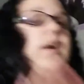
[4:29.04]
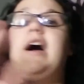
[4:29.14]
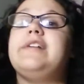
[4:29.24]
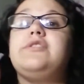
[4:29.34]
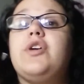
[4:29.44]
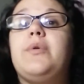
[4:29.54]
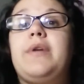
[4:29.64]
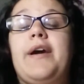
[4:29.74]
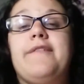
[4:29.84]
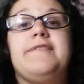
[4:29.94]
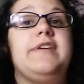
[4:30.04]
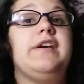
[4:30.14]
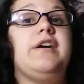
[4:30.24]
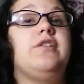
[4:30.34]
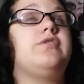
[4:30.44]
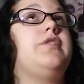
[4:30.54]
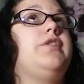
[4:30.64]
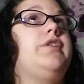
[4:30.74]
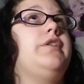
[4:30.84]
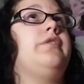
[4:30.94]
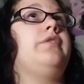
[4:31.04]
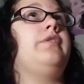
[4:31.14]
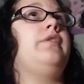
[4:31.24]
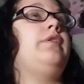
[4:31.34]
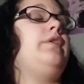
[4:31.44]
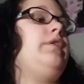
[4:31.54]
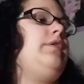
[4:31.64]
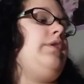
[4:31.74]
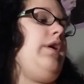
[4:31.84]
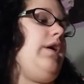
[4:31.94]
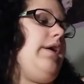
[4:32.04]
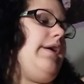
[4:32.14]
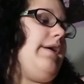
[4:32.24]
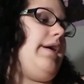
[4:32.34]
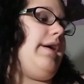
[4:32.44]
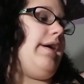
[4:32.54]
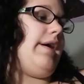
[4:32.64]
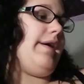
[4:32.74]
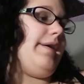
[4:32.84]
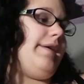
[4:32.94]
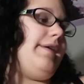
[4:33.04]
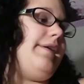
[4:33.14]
I don't have the other, I